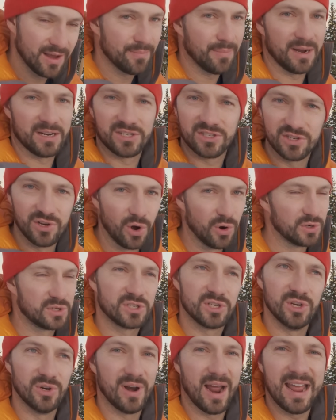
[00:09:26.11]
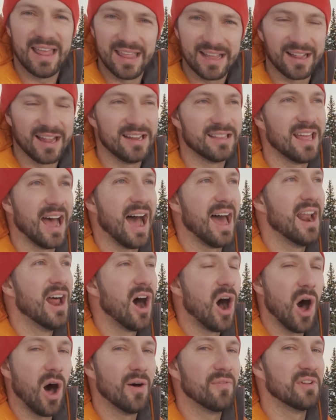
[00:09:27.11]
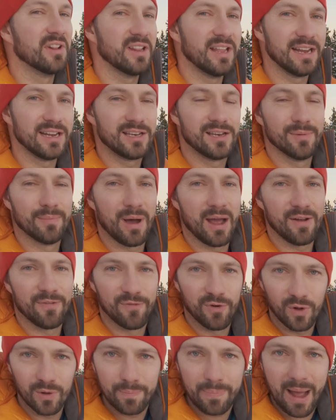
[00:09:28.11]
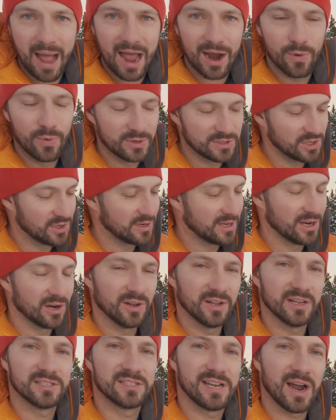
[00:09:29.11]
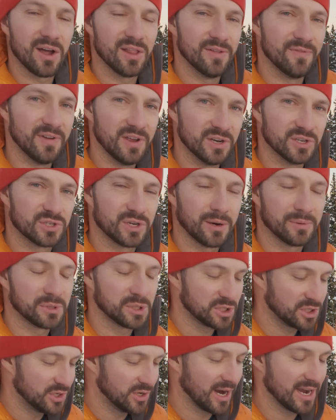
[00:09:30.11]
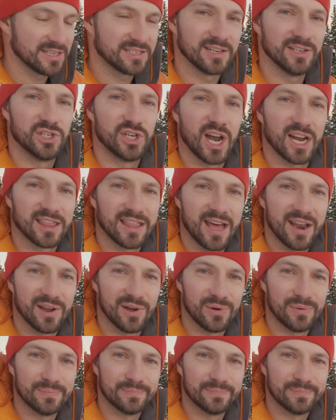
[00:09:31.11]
my snowsuit, anything like that, I'll have a link to my full Pack Wizard gear list down in the video description so you guys can check that out.